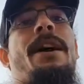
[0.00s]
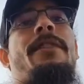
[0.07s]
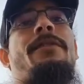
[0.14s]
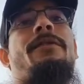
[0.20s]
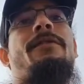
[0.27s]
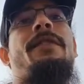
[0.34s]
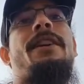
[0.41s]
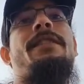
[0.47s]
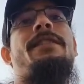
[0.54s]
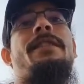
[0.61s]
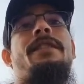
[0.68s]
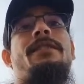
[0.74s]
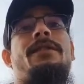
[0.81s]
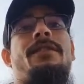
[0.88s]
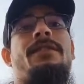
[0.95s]
bathroom
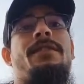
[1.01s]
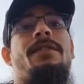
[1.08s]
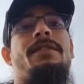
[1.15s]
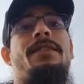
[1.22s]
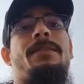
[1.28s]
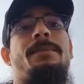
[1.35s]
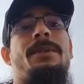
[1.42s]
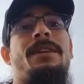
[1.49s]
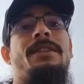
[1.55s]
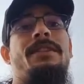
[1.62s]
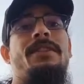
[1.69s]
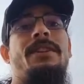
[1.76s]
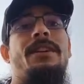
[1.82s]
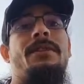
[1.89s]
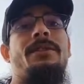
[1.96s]
venting. So as you can see the
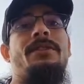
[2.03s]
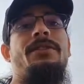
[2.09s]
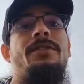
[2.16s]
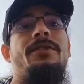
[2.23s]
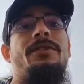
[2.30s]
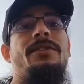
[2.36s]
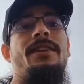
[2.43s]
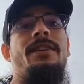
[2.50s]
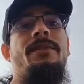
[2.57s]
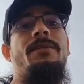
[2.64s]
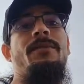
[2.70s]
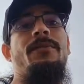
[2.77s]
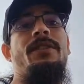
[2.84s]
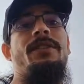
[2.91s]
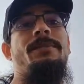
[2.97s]
picture, how it shows
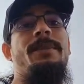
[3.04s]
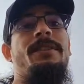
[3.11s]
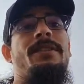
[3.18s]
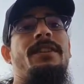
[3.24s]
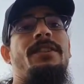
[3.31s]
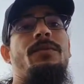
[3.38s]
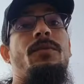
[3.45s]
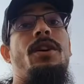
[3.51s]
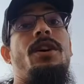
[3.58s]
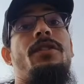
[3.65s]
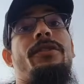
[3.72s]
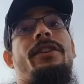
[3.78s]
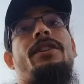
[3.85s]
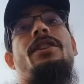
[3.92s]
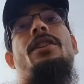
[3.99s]
that when it's mounted on the
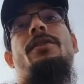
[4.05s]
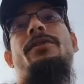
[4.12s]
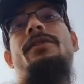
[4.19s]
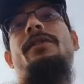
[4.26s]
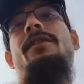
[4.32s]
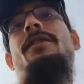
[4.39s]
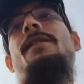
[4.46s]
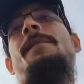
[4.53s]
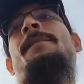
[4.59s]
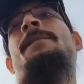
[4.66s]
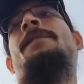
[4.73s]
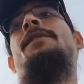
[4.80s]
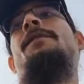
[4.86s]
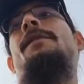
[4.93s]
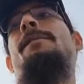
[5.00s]
wall, they're closed.
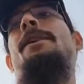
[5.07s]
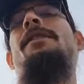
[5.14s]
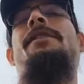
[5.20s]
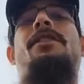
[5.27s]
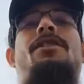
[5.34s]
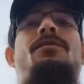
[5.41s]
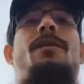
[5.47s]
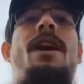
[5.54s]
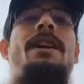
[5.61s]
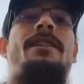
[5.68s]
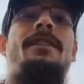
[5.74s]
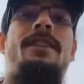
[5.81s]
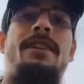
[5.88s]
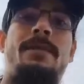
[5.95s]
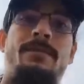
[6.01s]
So if I mount it
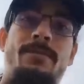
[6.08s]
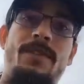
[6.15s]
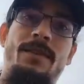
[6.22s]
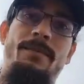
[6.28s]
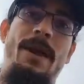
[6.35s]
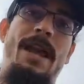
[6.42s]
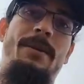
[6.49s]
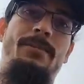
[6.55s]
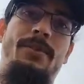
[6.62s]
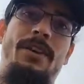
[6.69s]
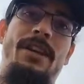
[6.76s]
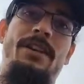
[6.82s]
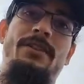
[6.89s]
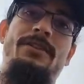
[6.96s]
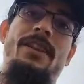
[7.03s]
correctly, the back
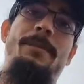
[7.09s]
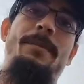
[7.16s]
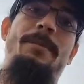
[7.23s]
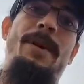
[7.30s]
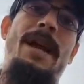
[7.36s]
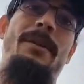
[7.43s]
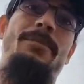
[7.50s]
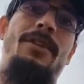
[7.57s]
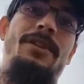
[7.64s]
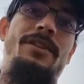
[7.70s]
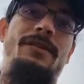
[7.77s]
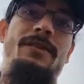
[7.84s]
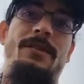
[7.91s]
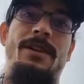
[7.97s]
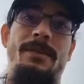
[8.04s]
it'll stop the back
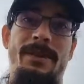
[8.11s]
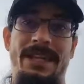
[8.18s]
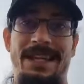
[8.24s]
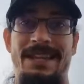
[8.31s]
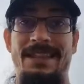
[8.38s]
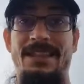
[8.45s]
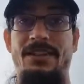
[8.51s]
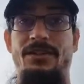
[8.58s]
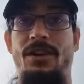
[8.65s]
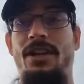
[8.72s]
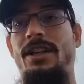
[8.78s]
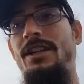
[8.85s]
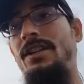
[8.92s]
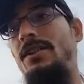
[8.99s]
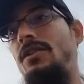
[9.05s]
pressure from coming in the truck